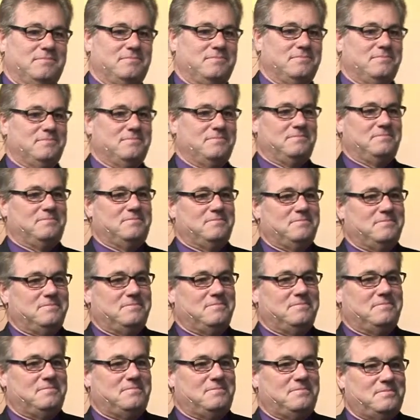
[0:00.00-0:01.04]

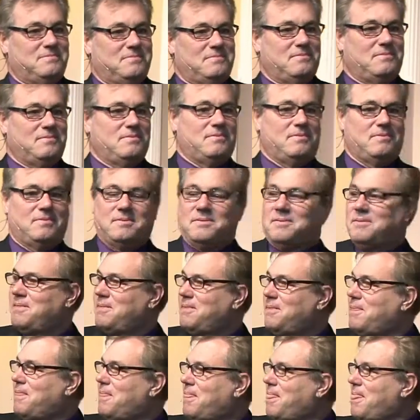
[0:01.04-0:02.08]

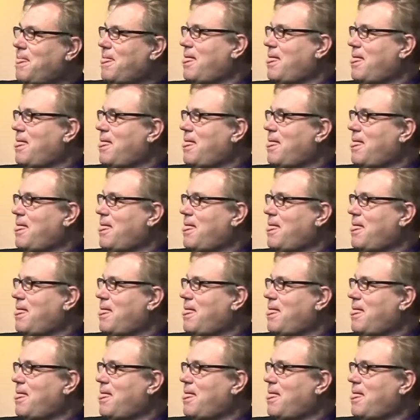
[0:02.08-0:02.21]
Nothing is said.